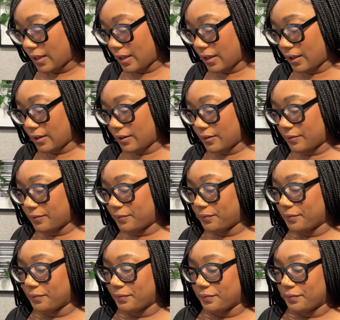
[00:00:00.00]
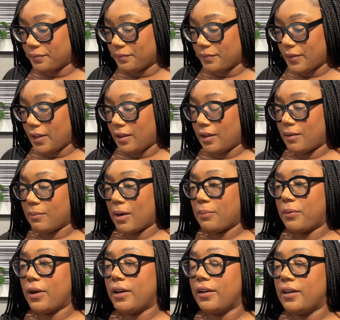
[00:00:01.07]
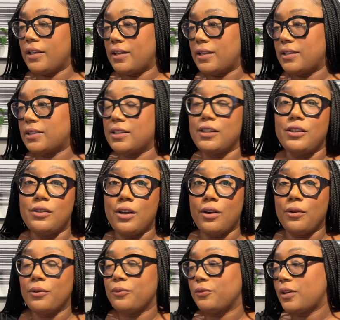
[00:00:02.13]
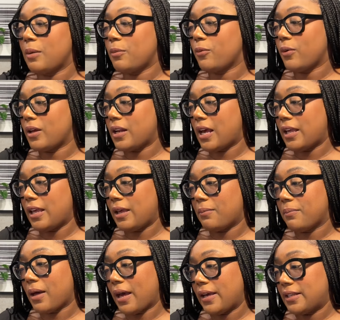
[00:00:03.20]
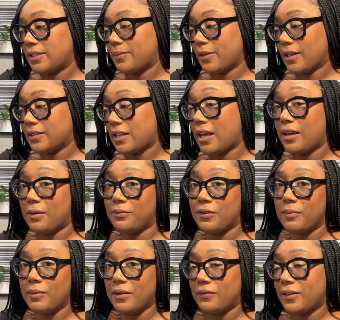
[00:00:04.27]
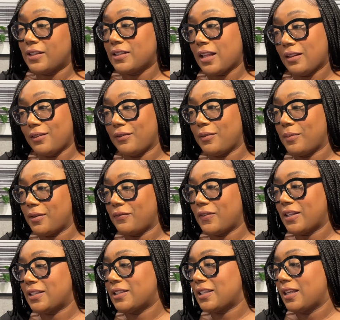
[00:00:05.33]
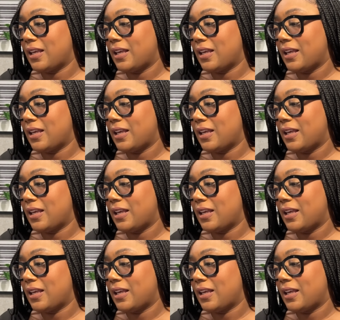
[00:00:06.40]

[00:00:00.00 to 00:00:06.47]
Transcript: Um, and my prayer is, you know, number one, I am biased because I am from Memphis. I live in Memphis.